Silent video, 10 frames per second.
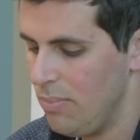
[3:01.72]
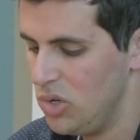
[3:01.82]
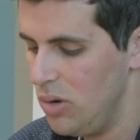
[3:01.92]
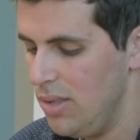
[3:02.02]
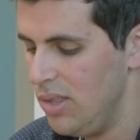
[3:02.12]

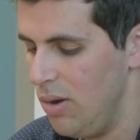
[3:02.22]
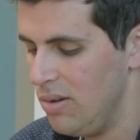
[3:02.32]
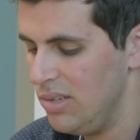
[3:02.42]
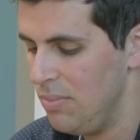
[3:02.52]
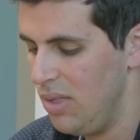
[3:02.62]
sure that there
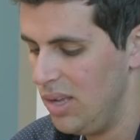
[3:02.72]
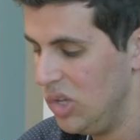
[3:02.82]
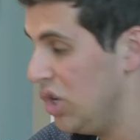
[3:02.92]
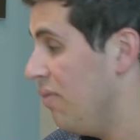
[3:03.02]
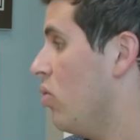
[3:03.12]
are some
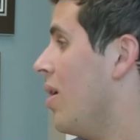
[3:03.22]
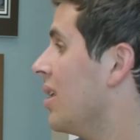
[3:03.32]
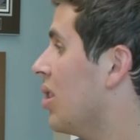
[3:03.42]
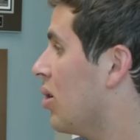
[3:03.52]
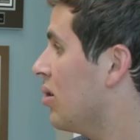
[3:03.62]
things that you've
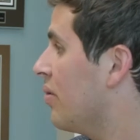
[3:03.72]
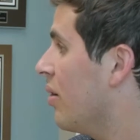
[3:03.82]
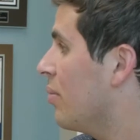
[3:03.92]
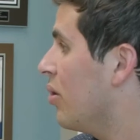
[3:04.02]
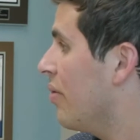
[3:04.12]
already learned
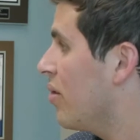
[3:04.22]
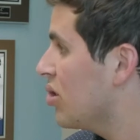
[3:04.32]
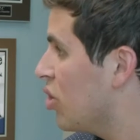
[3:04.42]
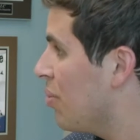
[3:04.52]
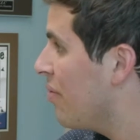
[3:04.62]
from your
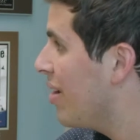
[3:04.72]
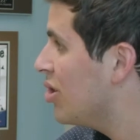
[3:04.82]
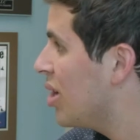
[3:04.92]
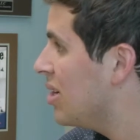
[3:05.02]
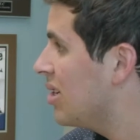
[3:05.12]
first group of
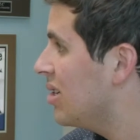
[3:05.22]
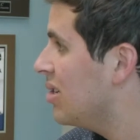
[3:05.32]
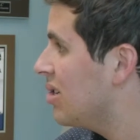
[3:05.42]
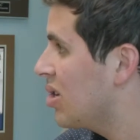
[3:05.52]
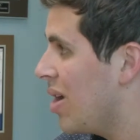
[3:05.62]

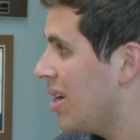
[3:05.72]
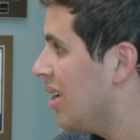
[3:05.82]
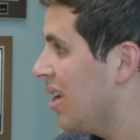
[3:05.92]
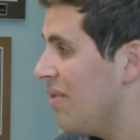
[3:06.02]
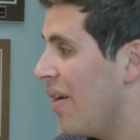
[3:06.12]
franchisees. Is there
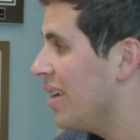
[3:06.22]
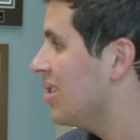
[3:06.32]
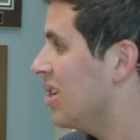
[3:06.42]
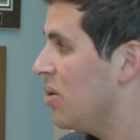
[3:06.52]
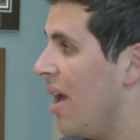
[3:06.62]
any
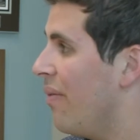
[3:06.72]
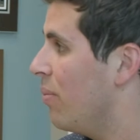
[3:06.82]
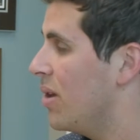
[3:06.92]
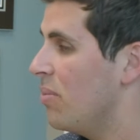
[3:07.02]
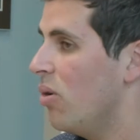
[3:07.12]
advice that you have
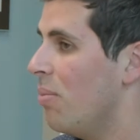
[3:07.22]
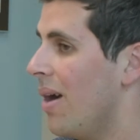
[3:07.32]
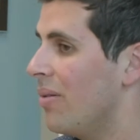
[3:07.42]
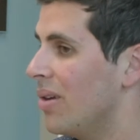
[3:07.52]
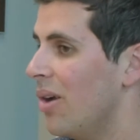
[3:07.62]
for people
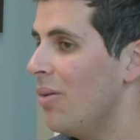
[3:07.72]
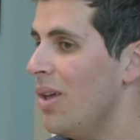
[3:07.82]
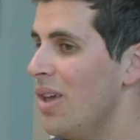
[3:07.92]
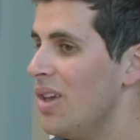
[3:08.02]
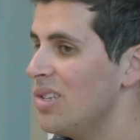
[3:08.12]
about
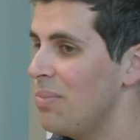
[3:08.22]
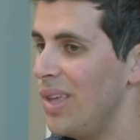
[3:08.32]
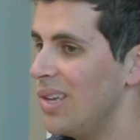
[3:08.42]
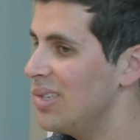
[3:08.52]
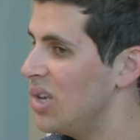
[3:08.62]
some
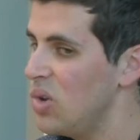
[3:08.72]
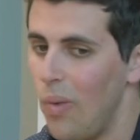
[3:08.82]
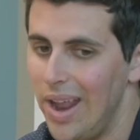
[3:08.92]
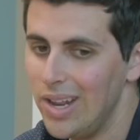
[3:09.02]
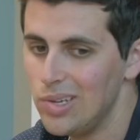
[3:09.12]
things that you
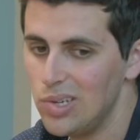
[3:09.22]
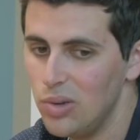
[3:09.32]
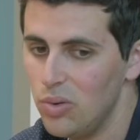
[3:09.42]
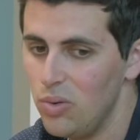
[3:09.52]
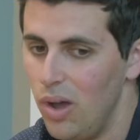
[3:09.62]
ran
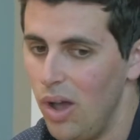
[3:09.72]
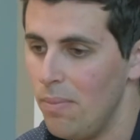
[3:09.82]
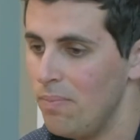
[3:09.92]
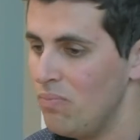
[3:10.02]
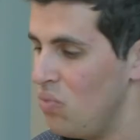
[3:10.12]
into
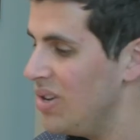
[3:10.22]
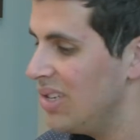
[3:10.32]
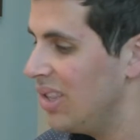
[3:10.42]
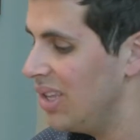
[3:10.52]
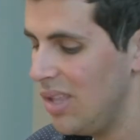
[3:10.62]

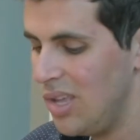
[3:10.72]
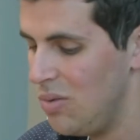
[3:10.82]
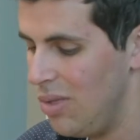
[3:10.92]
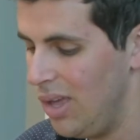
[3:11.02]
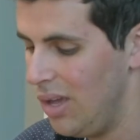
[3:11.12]
recently that
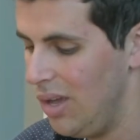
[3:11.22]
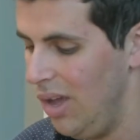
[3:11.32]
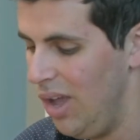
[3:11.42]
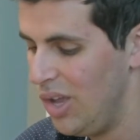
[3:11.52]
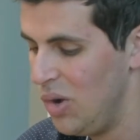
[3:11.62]
you think
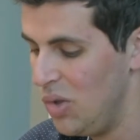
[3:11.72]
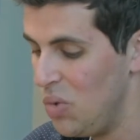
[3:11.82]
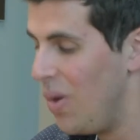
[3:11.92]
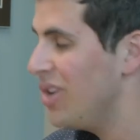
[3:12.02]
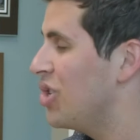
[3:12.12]

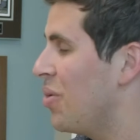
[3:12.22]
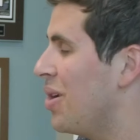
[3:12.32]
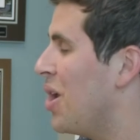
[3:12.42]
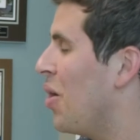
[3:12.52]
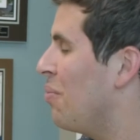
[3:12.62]
you wish you
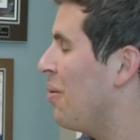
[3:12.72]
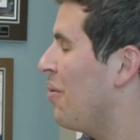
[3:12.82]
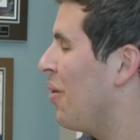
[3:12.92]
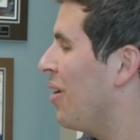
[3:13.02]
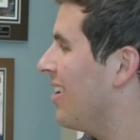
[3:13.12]
had known
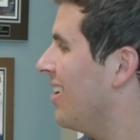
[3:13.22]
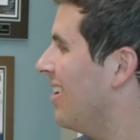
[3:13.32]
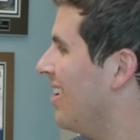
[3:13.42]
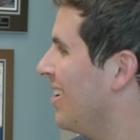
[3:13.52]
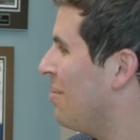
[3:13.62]
before,
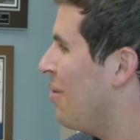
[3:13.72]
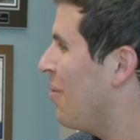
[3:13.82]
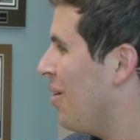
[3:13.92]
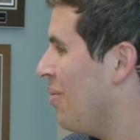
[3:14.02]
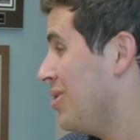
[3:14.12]

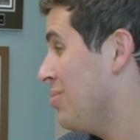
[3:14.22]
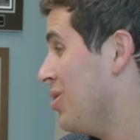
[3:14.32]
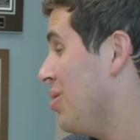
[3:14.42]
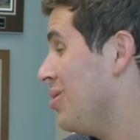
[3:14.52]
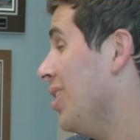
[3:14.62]
which I'm
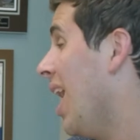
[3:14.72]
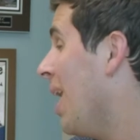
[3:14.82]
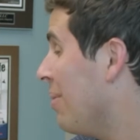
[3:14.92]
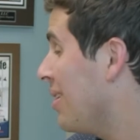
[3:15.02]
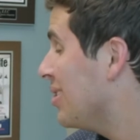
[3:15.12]
sure there's a
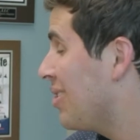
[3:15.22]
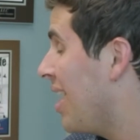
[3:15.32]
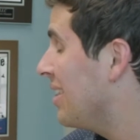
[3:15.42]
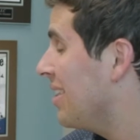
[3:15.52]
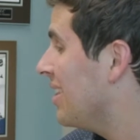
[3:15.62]
lot, but is there
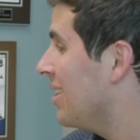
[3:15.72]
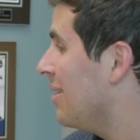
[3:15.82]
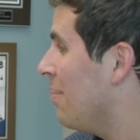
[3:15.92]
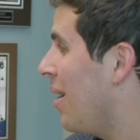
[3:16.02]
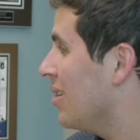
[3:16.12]
anything
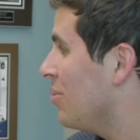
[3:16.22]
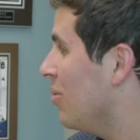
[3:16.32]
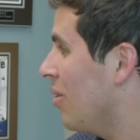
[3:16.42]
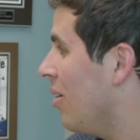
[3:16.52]
that's possible at all?